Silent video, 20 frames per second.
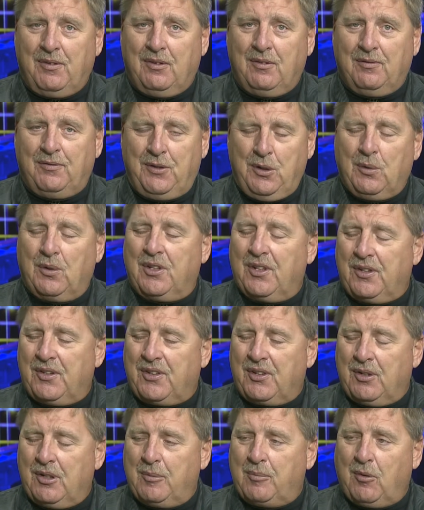fewer than
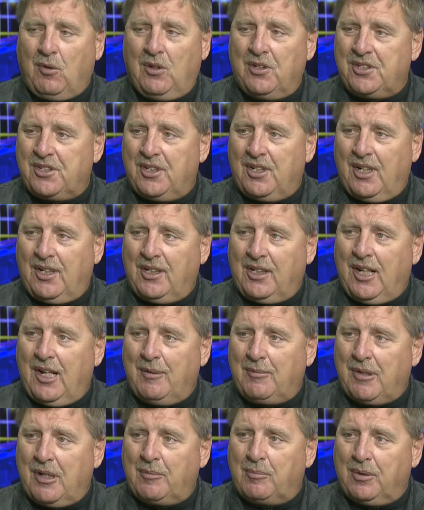30 points in any
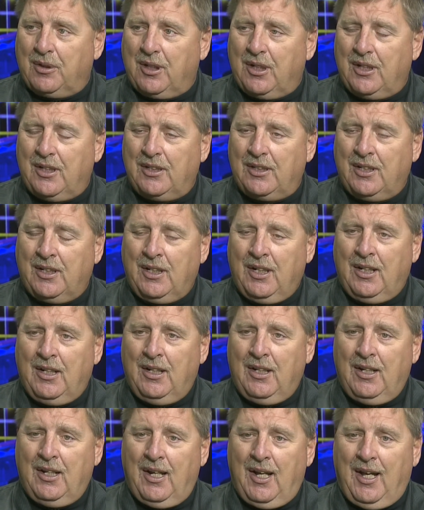game they played.
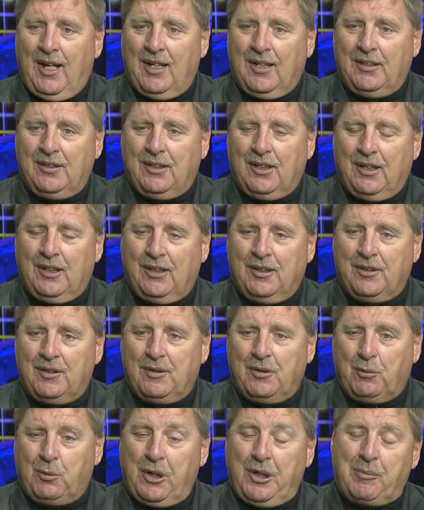And
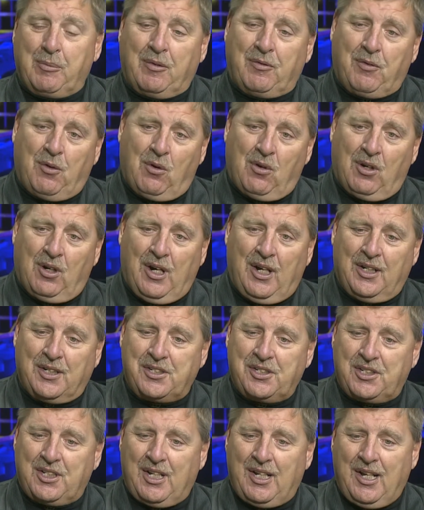the week before
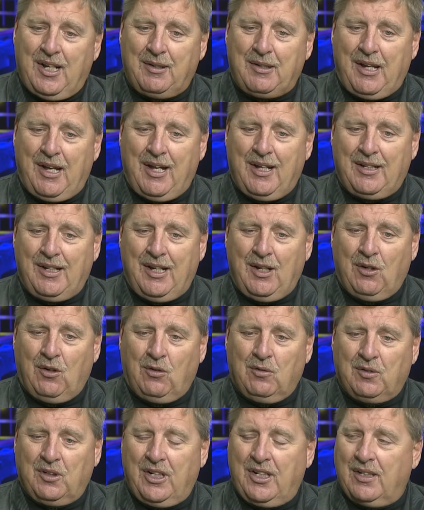us, they had
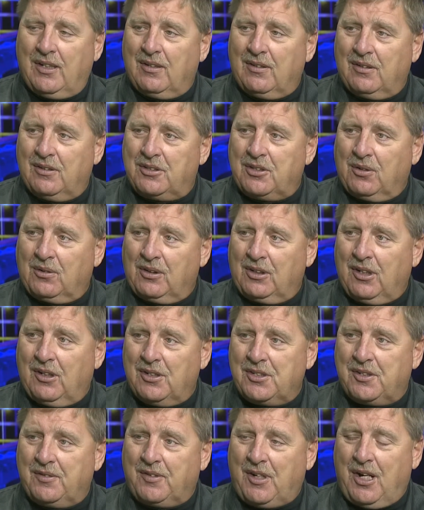over 800 total
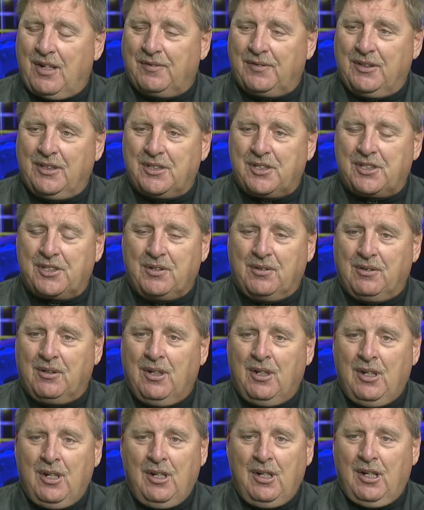yards of offense. So
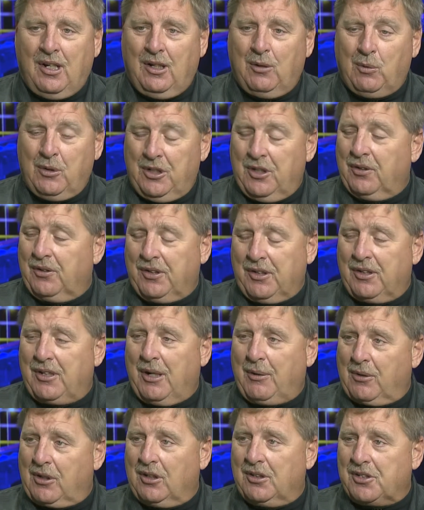we knew that
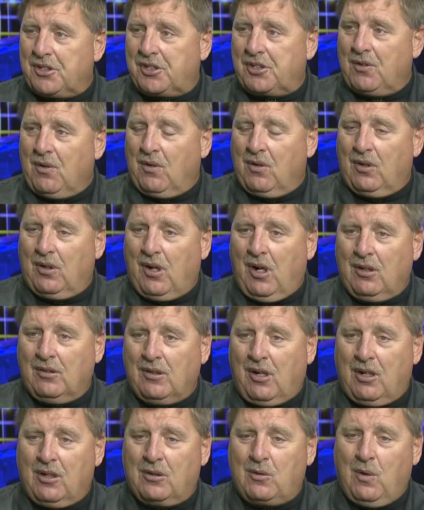they were going to score.
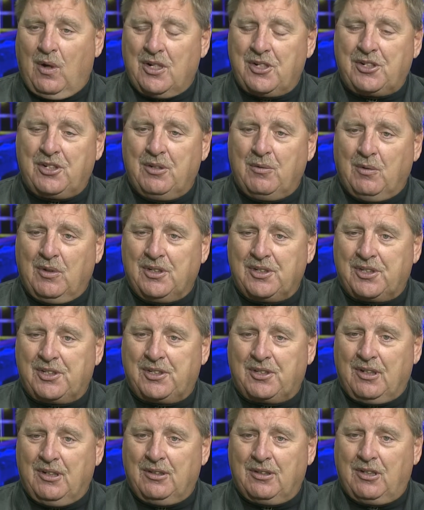Our question
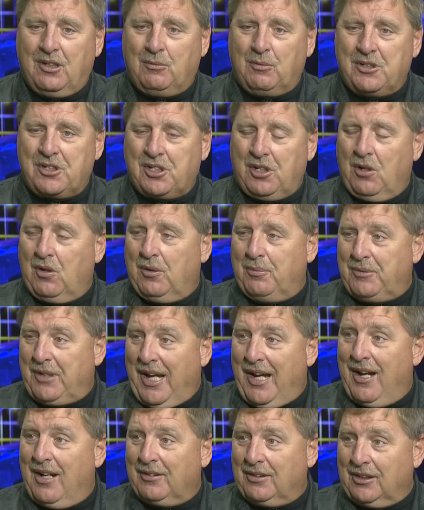was, could we slow them
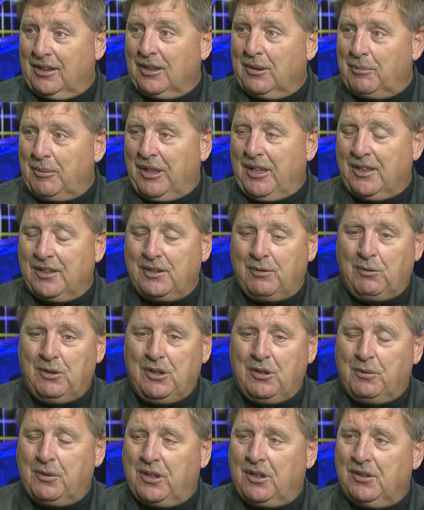down a little bit? We
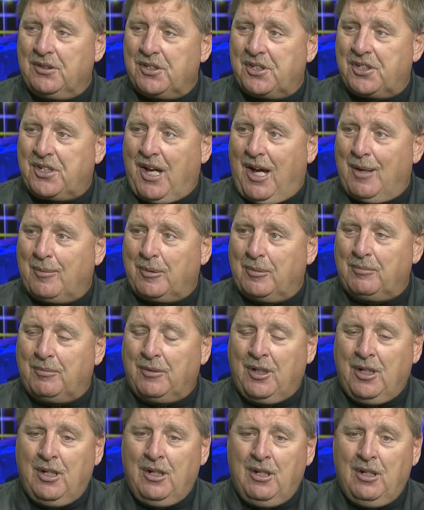knew we couldn't stop them.
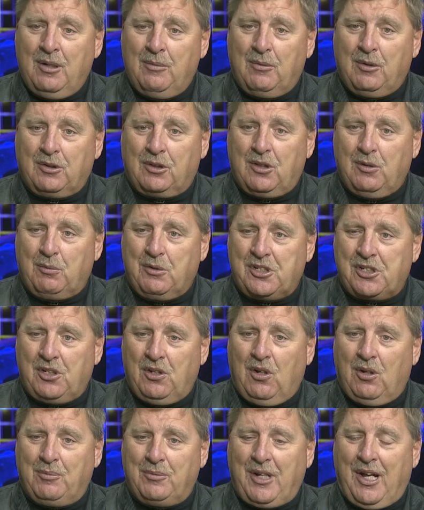Well, could we
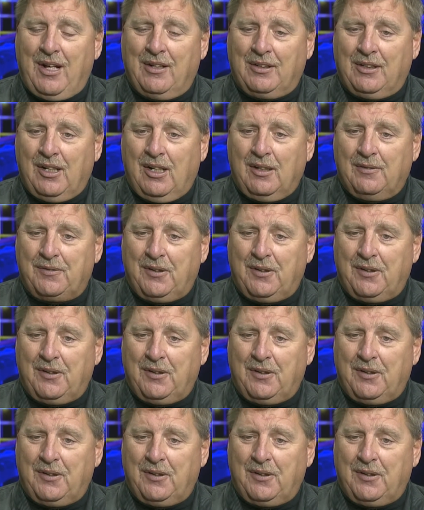slow them down enough